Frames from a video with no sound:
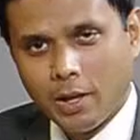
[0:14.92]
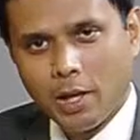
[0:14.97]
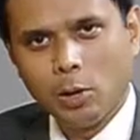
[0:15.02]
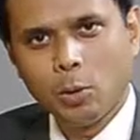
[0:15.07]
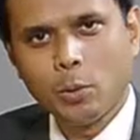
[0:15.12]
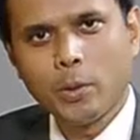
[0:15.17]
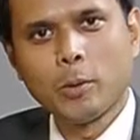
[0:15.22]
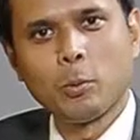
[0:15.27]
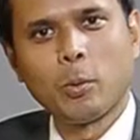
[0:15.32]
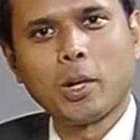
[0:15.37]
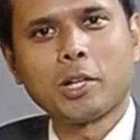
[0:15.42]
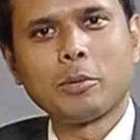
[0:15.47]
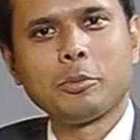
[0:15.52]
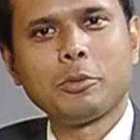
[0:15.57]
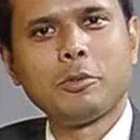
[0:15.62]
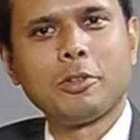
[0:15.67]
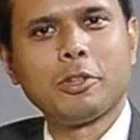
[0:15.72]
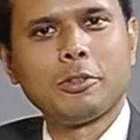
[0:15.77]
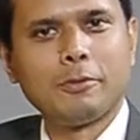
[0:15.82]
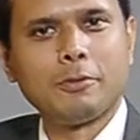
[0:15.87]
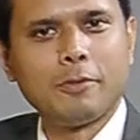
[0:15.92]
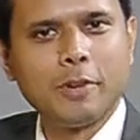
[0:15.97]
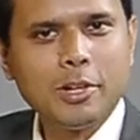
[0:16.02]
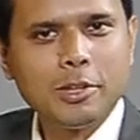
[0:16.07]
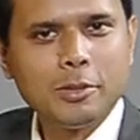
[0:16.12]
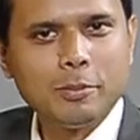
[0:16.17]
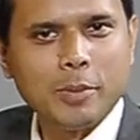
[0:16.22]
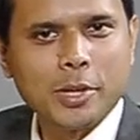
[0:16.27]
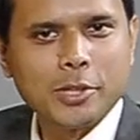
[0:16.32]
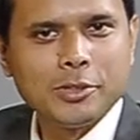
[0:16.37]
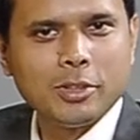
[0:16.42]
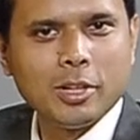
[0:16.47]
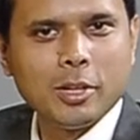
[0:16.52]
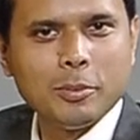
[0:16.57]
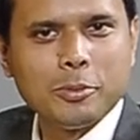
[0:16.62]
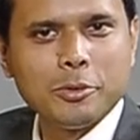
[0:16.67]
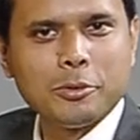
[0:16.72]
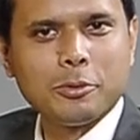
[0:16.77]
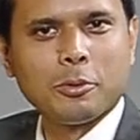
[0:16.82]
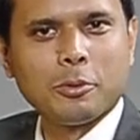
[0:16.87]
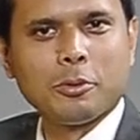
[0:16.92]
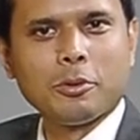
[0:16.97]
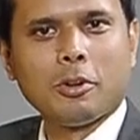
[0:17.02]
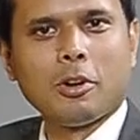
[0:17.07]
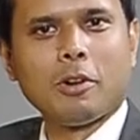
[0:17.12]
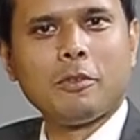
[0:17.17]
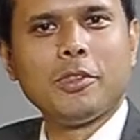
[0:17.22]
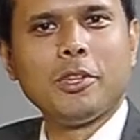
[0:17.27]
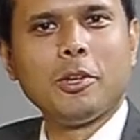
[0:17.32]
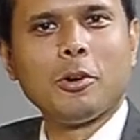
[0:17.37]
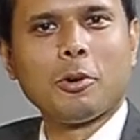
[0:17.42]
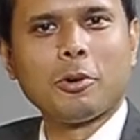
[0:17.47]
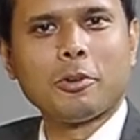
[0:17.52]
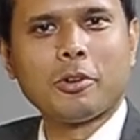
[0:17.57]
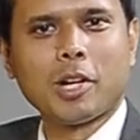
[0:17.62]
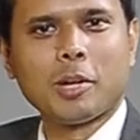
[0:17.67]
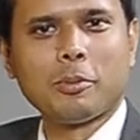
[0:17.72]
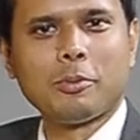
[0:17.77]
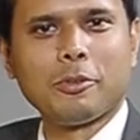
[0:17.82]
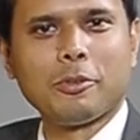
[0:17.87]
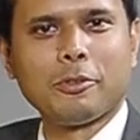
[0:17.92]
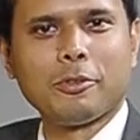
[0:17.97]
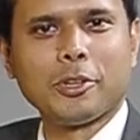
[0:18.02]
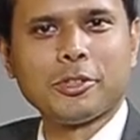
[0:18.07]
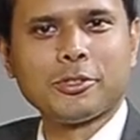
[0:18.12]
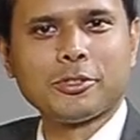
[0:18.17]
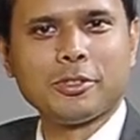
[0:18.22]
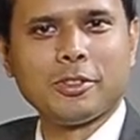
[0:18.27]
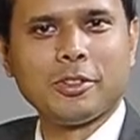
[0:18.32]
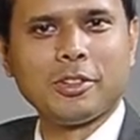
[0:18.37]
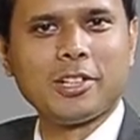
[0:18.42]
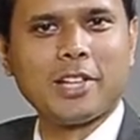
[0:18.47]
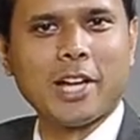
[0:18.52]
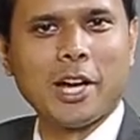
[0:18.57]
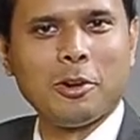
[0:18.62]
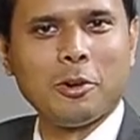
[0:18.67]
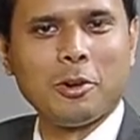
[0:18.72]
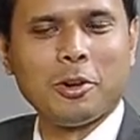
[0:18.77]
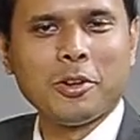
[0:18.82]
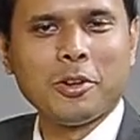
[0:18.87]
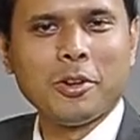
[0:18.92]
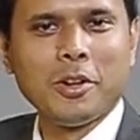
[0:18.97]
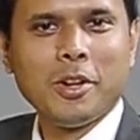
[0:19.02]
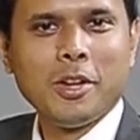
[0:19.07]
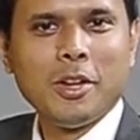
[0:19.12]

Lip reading: Hello and welcome to this very special episode of the Autocar Professional Dialogue.